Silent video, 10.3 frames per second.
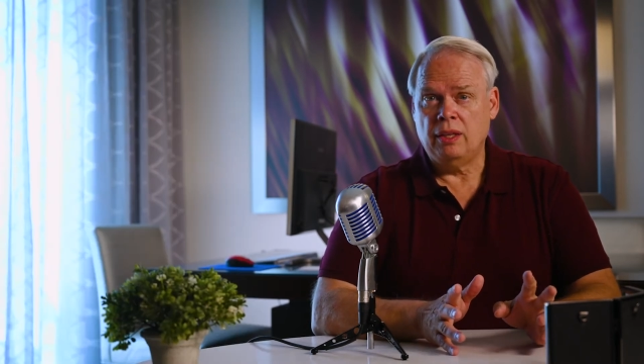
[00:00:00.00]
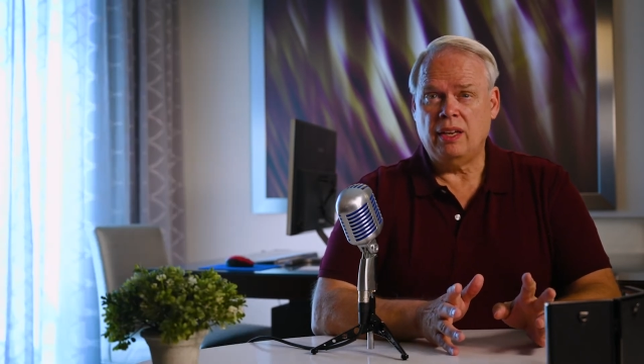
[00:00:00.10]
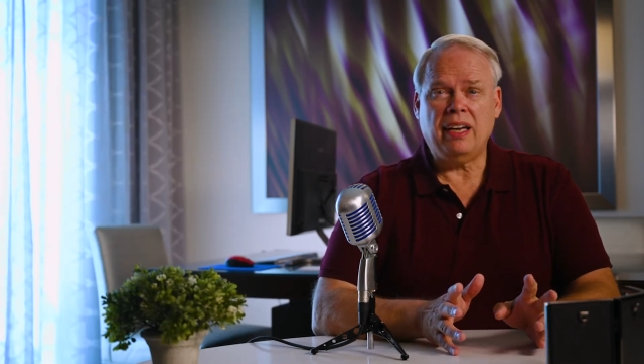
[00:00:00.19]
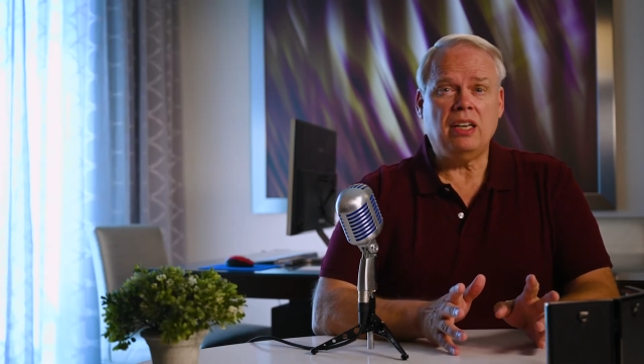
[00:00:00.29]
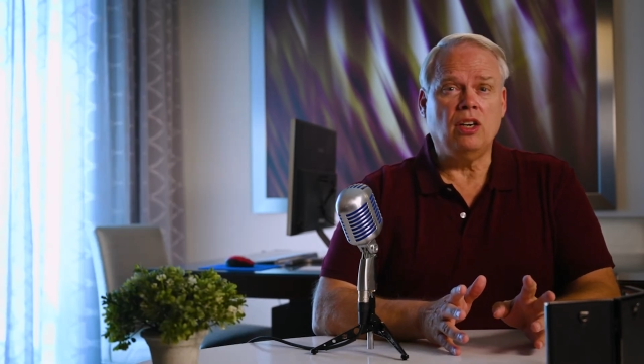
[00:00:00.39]

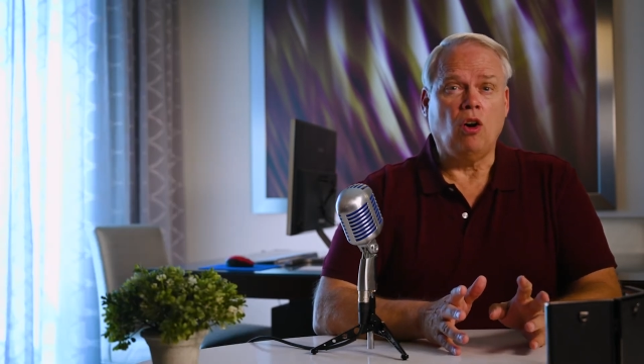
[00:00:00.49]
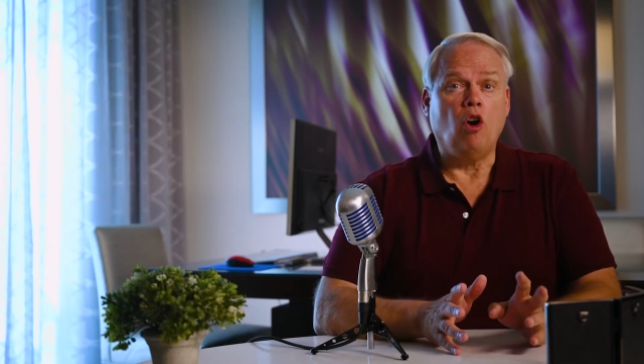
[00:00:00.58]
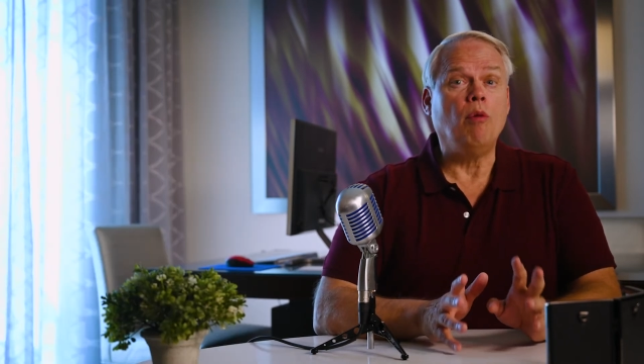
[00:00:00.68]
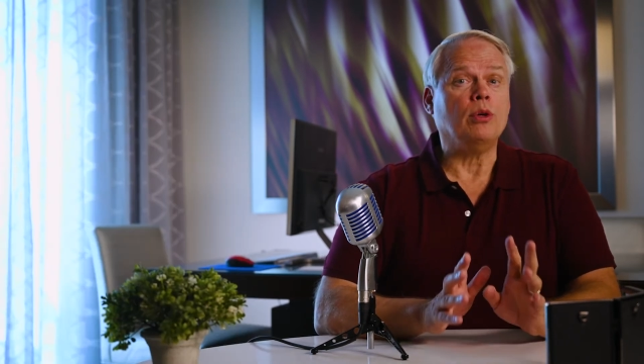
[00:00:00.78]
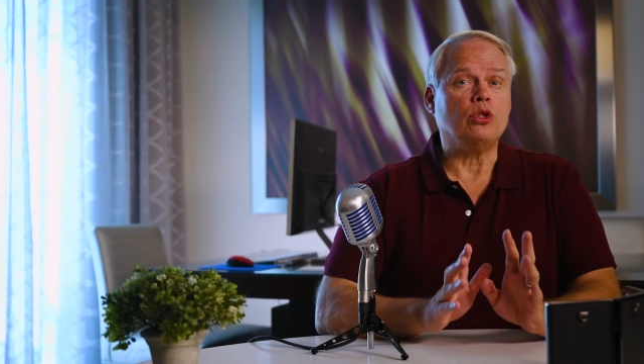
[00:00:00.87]
that I could
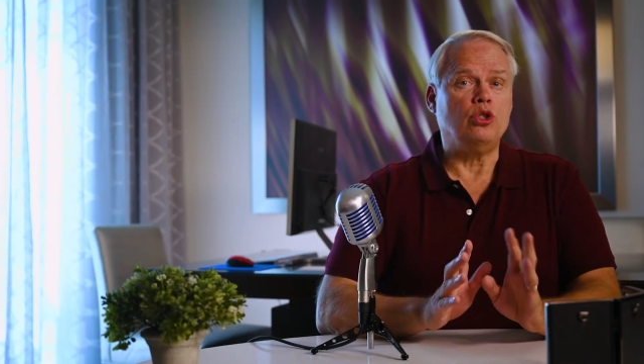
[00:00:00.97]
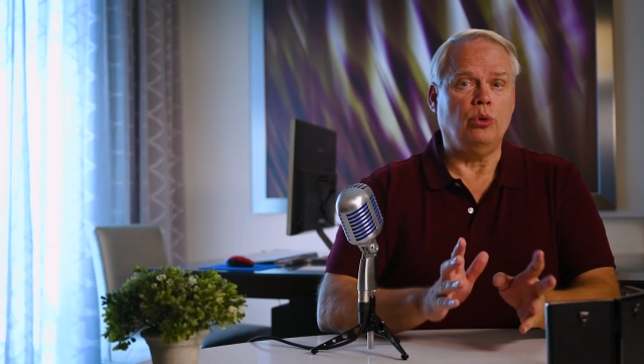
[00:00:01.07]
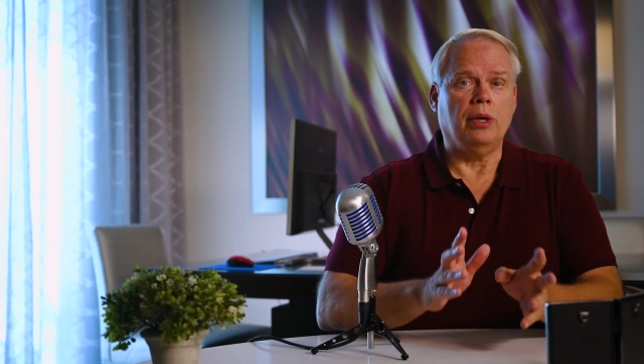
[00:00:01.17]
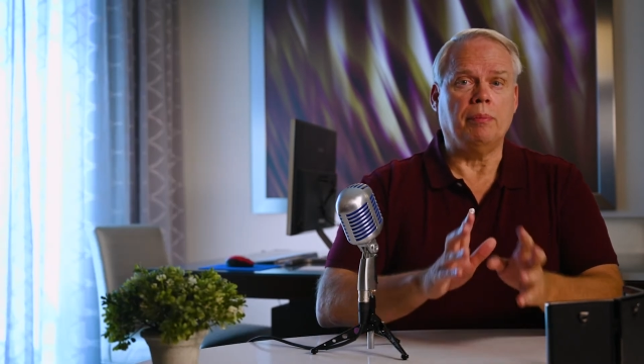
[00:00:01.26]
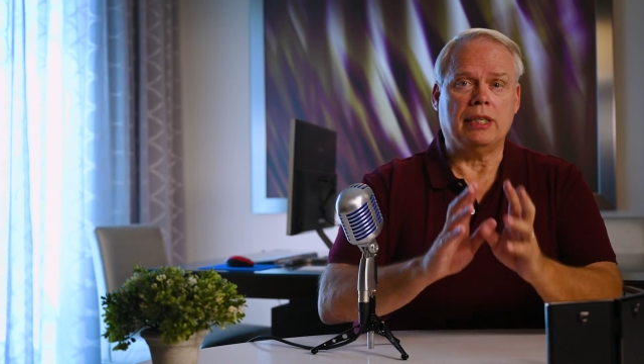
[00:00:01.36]
almost
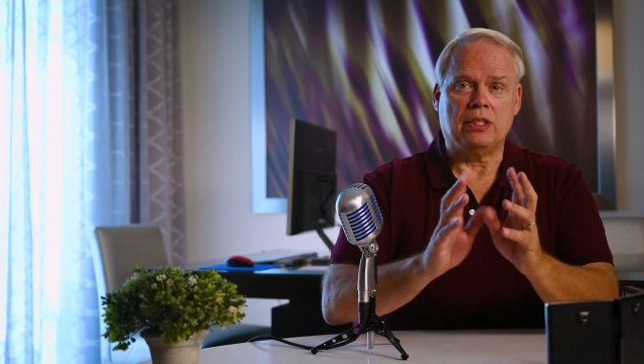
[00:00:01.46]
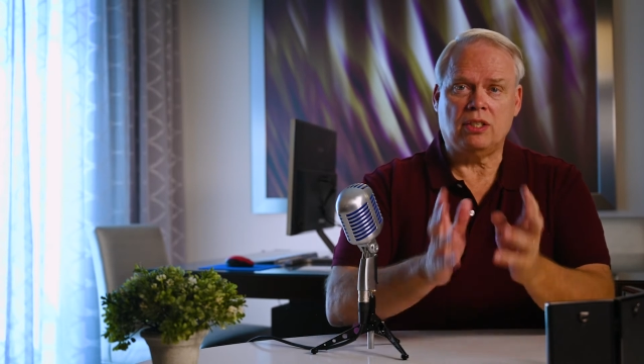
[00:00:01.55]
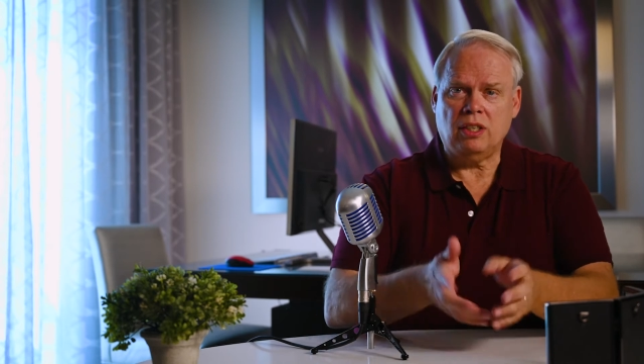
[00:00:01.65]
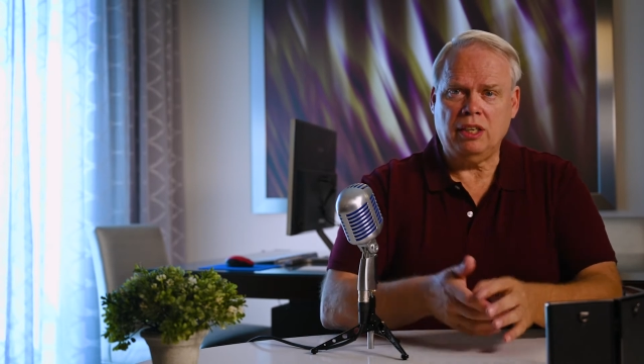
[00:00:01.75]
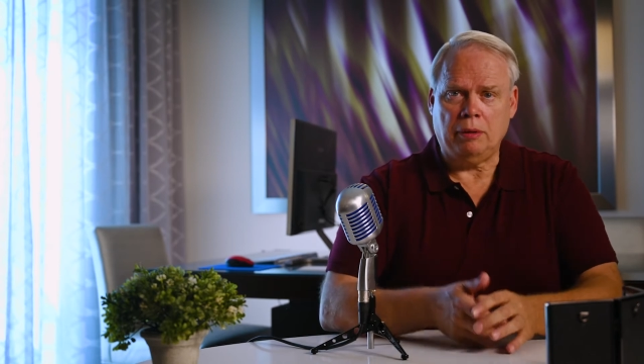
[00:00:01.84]
do it in my
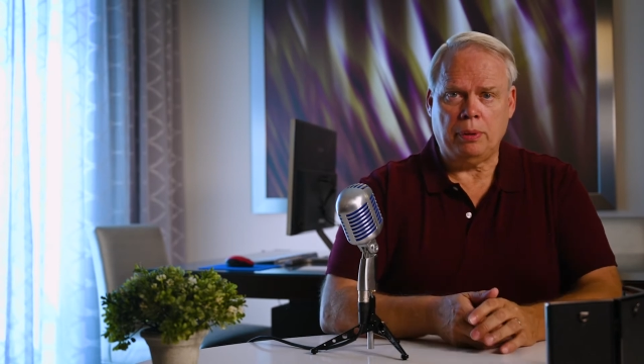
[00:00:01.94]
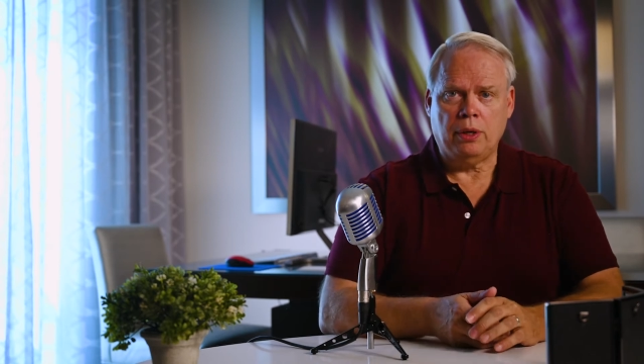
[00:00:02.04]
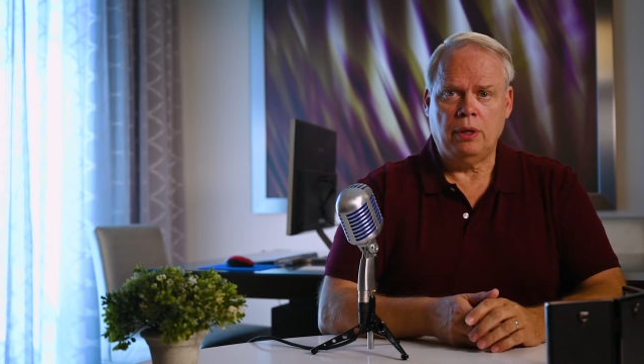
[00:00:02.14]
sleep.